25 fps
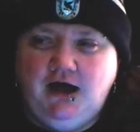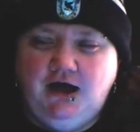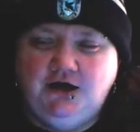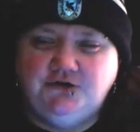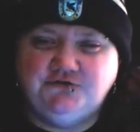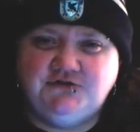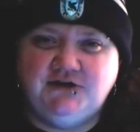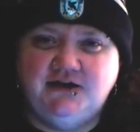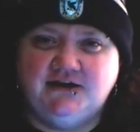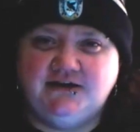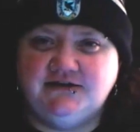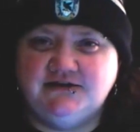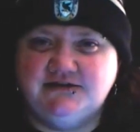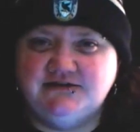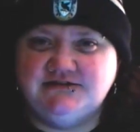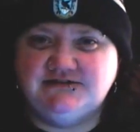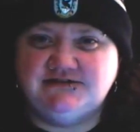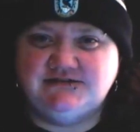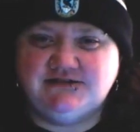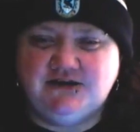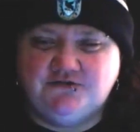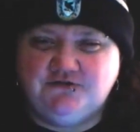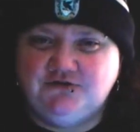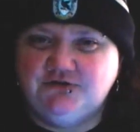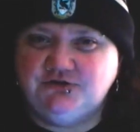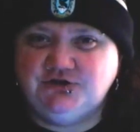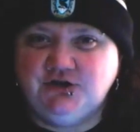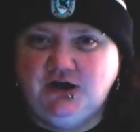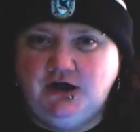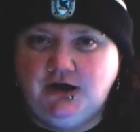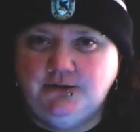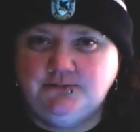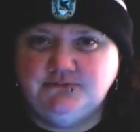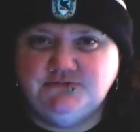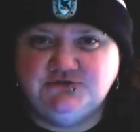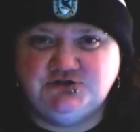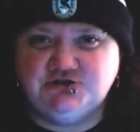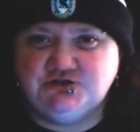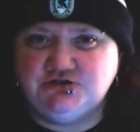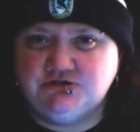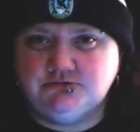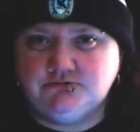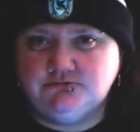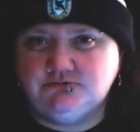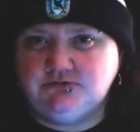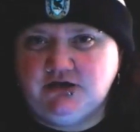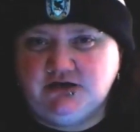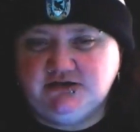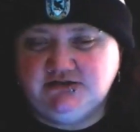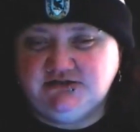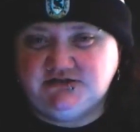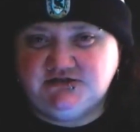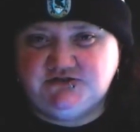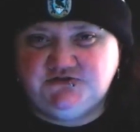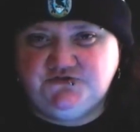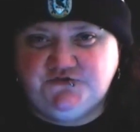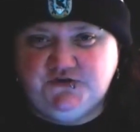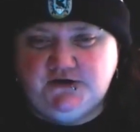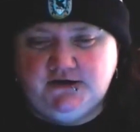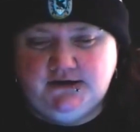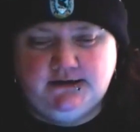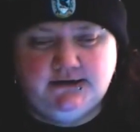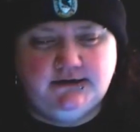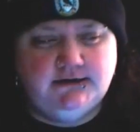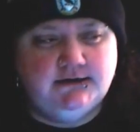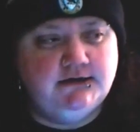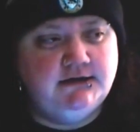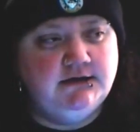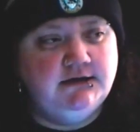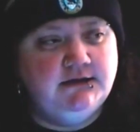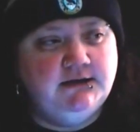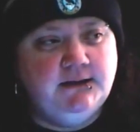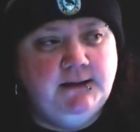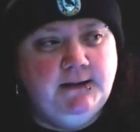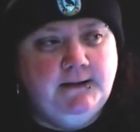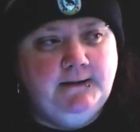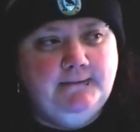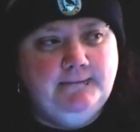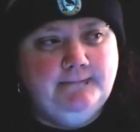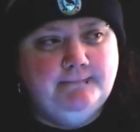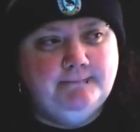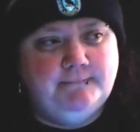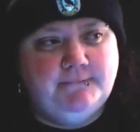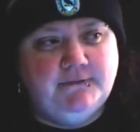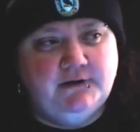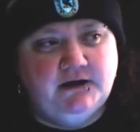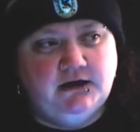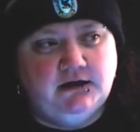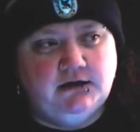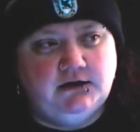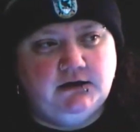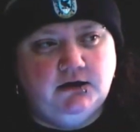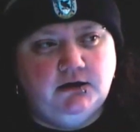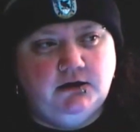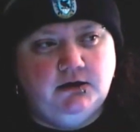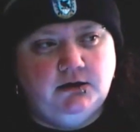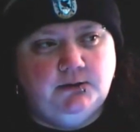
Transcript: I've taken it several times because it's fun, but